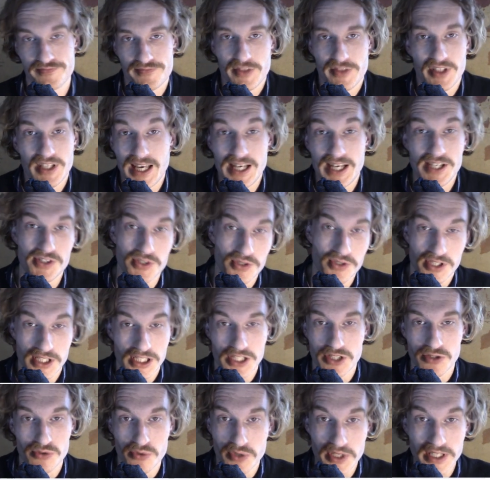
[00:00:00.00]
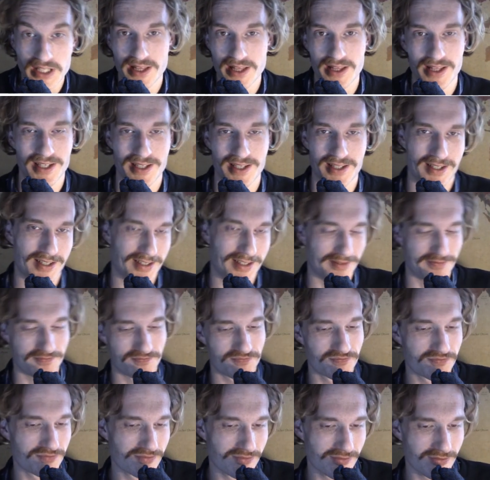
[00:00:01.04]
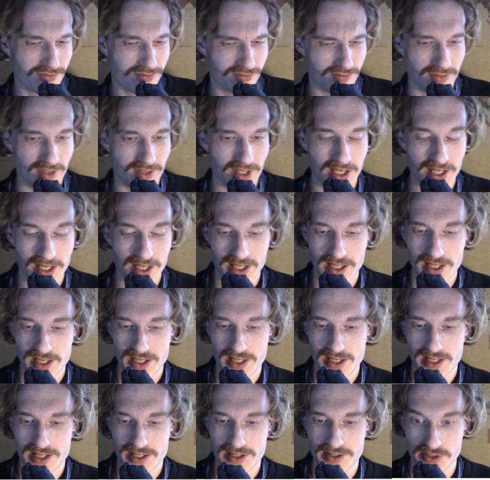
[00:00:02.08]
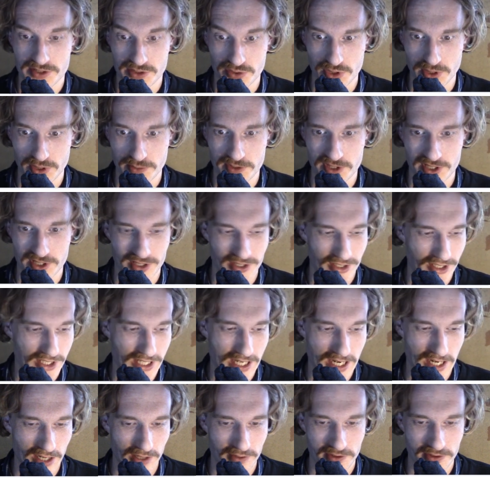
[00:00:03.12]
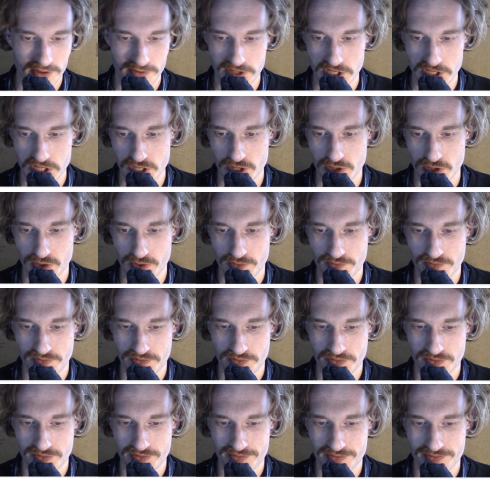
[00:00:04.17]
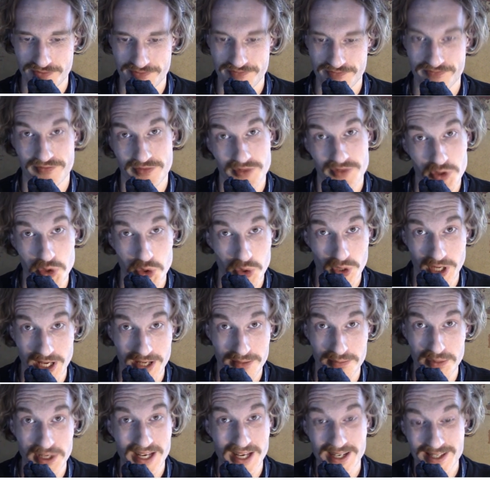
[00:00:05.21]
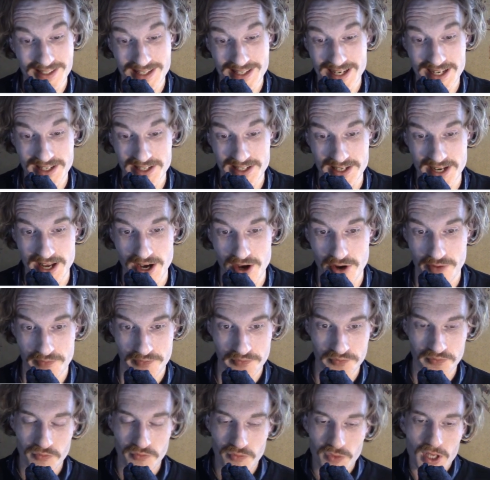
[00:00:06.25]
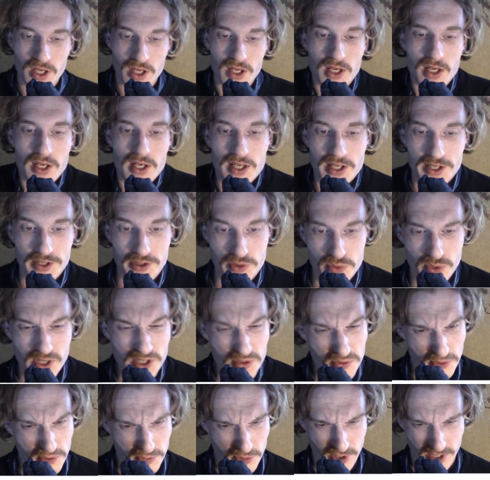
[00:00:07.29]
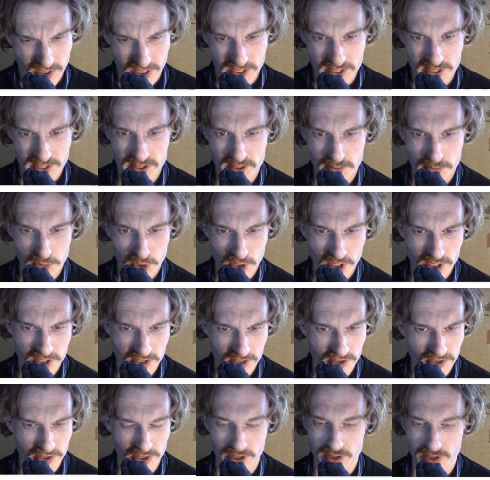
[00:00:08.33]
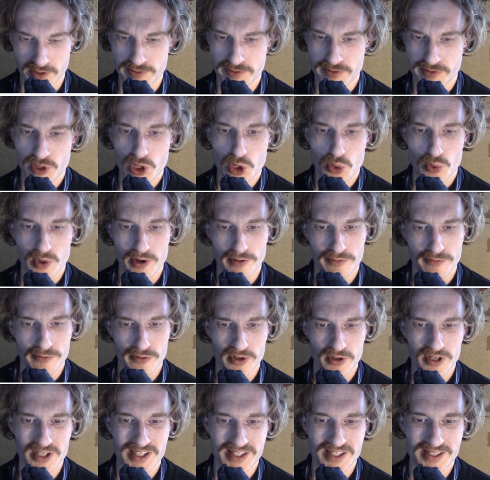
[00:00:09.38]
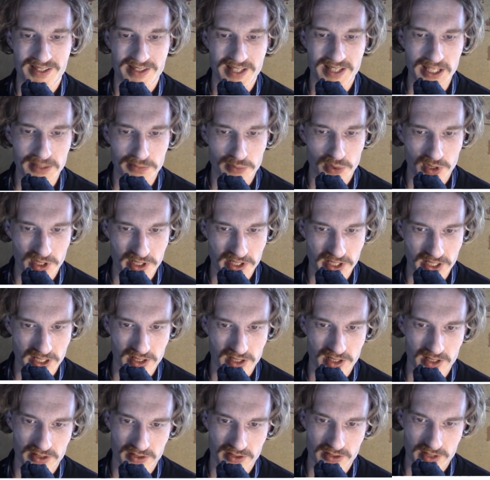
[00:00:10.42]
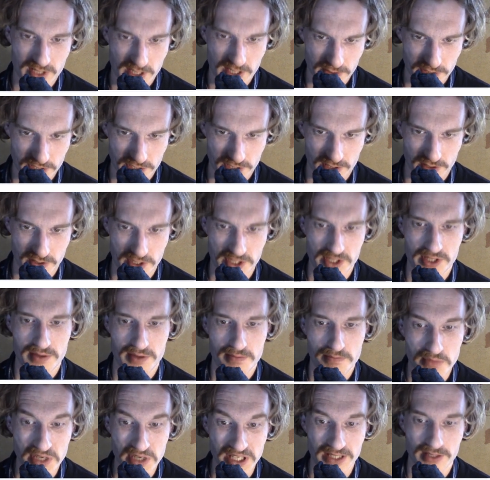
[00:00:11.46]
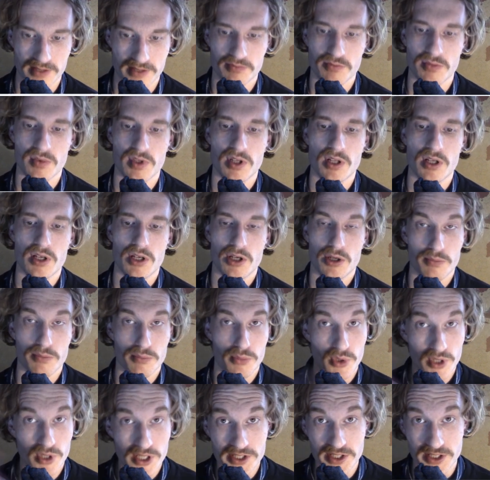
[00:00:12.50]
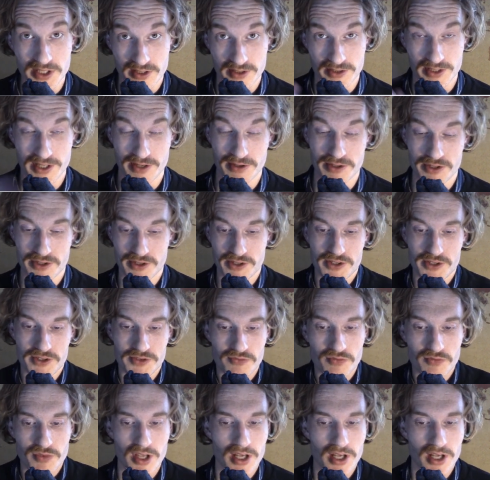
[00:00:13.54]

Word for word: in case you didn't read the description or title of the video, you can be excited now. A point is a point on Earth where four distinct political territories meet. Political territories.